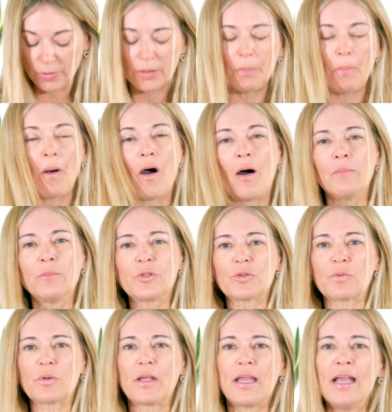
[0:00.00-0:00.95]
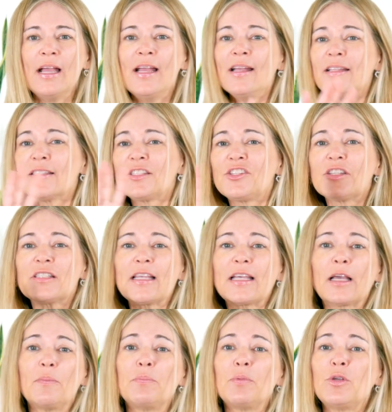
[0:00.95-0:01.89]
with the palm tree. It's just
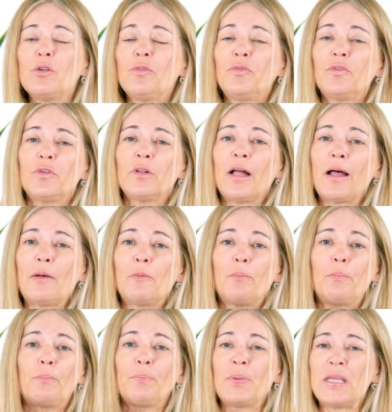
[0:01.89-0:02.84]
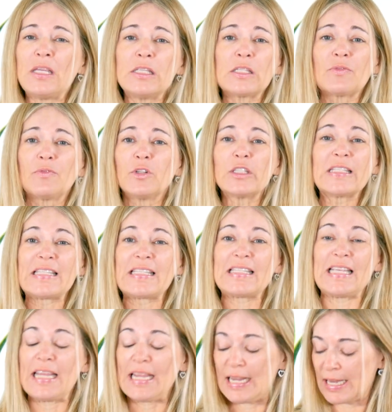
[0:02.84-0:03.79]
like a beautiful, peaceful
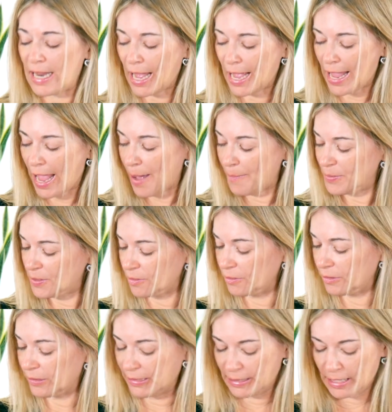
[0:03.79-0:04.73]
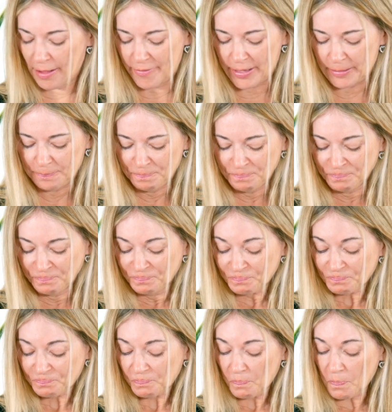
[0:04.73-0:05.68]
scene. I absolutely love it.
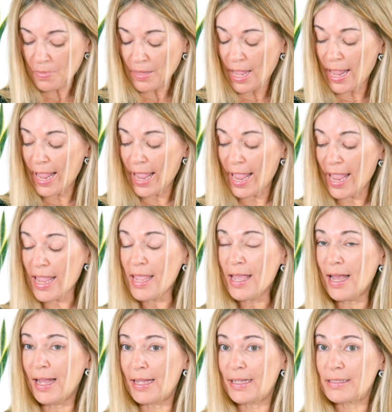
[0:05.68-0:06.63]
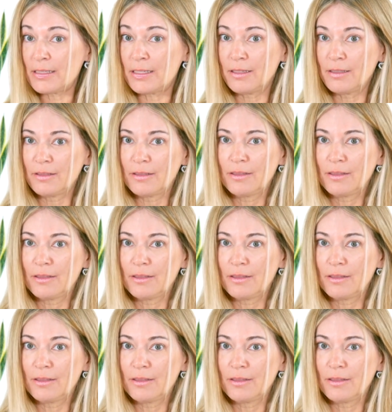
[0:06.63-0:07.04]
And